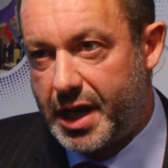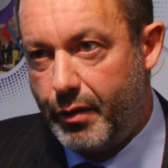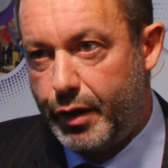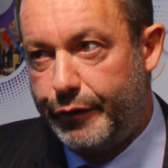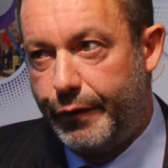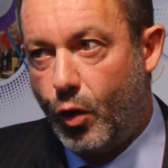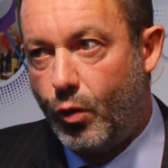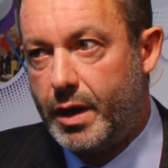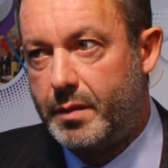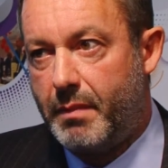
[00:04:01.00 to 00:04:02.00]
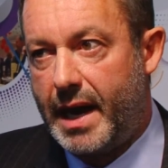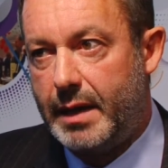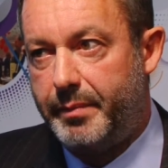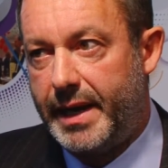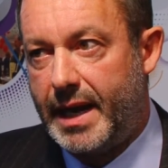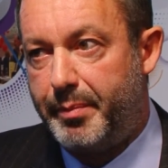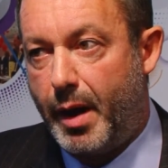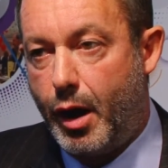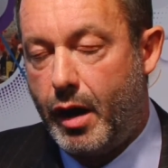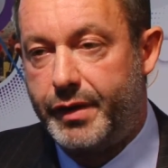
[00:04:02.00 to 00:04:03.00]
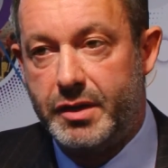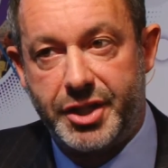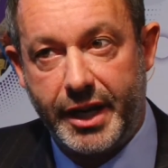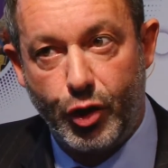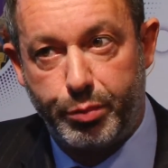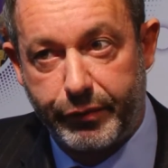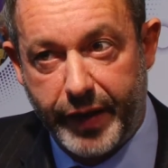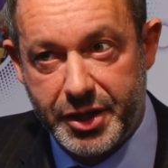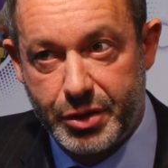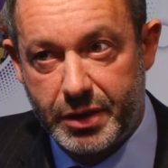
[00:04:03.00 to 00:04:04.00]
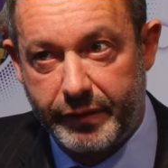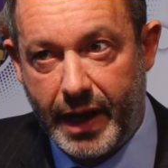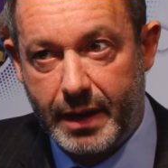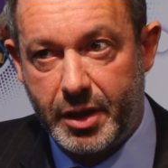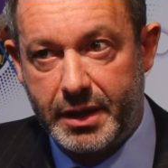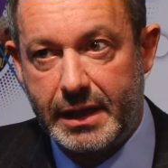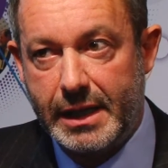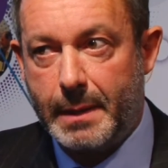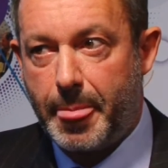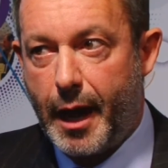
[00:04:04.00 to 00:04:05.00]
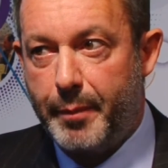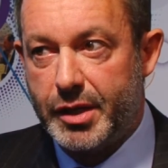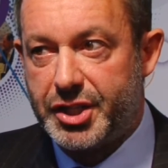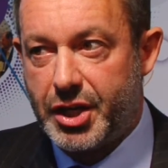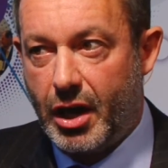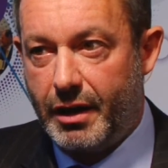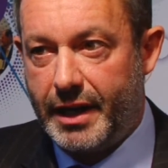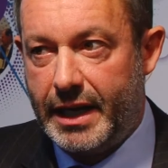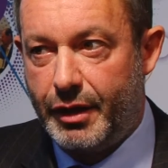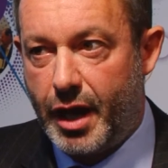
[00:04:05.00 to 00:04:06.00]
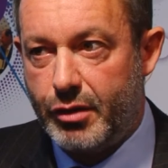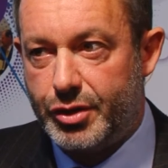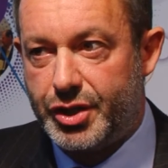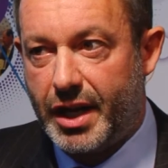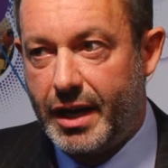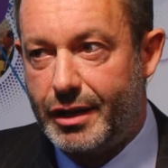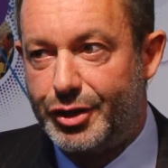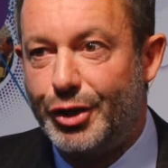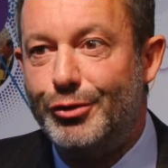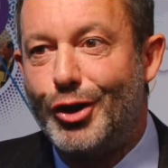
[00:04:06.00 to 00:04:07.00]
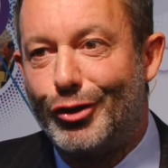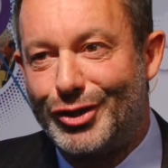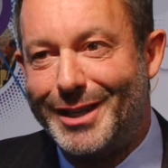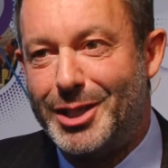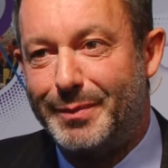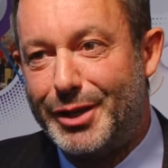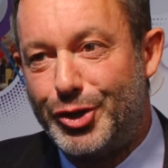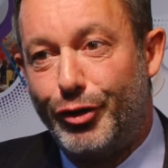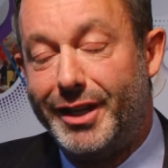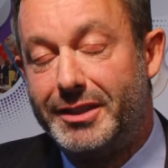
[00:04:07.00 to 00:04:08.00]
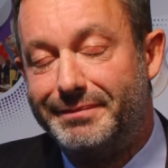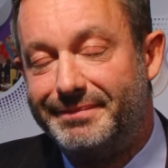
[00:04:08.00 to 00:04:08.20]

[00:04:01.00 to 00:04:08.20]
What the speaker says: going forward may be a part of continual professional development, but certainly those 2 dots need to be joined.